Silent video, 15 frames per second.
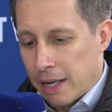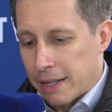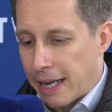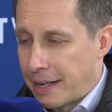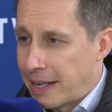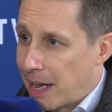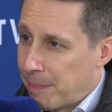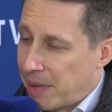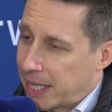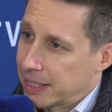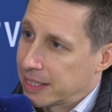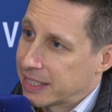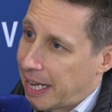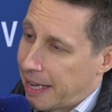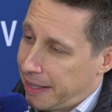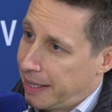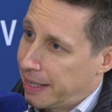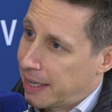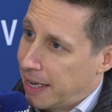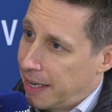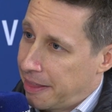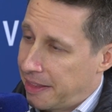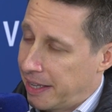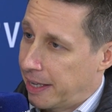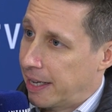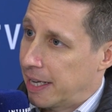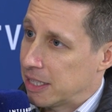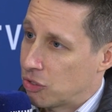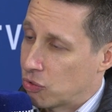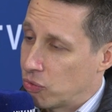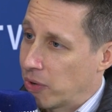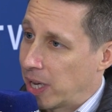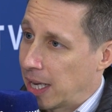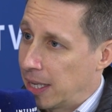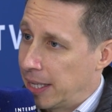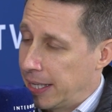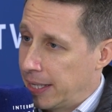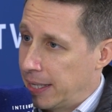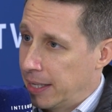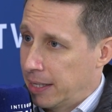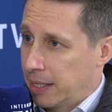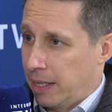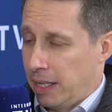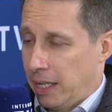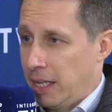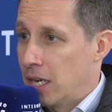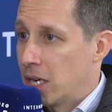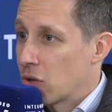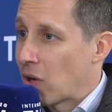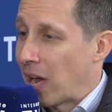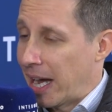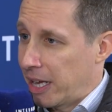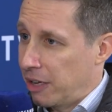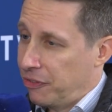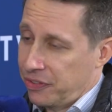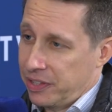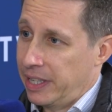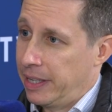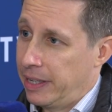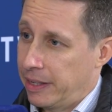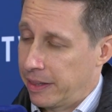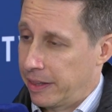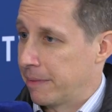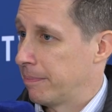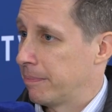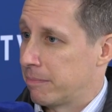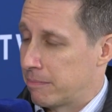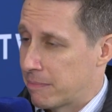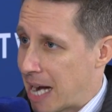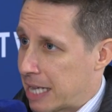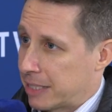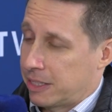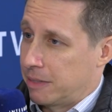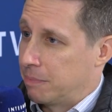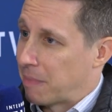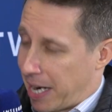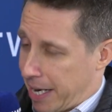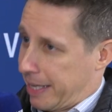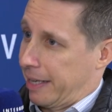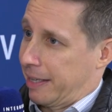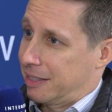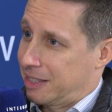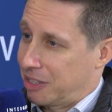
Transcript: dynamic scanning, I think, has really arrived in the mass market.